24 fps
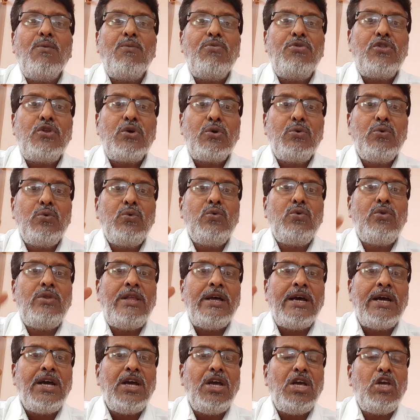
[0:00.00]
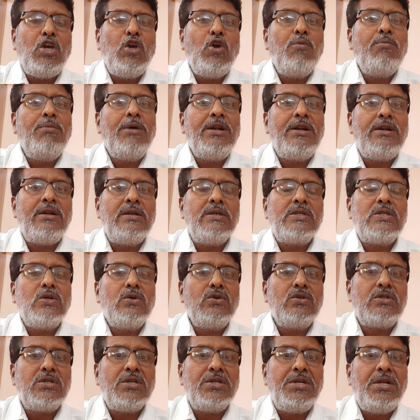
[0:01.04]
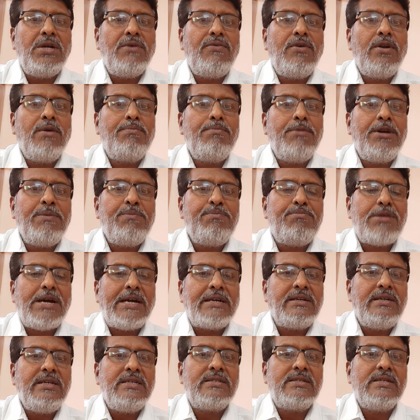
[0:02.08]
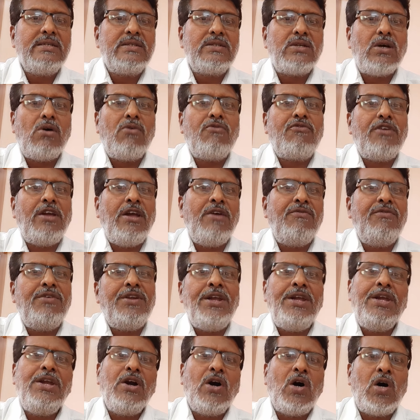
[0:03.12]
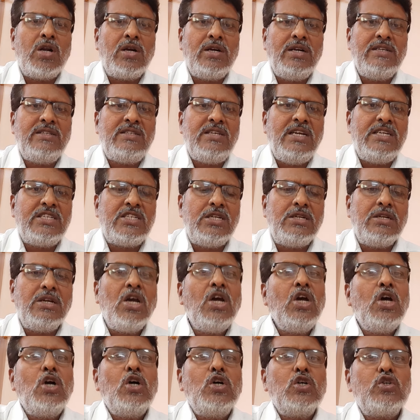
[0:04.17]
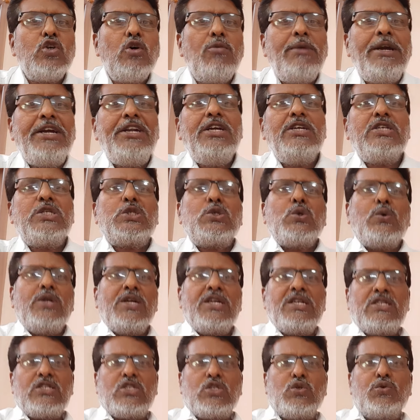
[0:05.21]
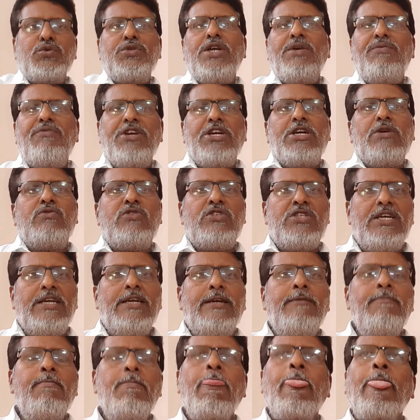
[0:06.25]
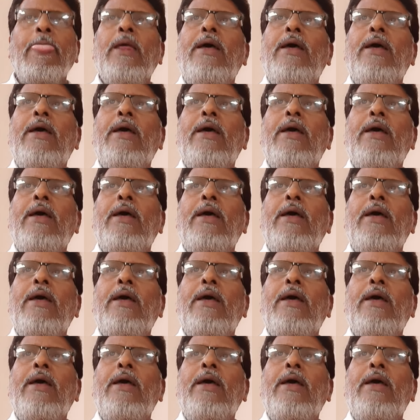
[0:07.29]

through the human resource development practices of every organization. So my dear students, today we have seen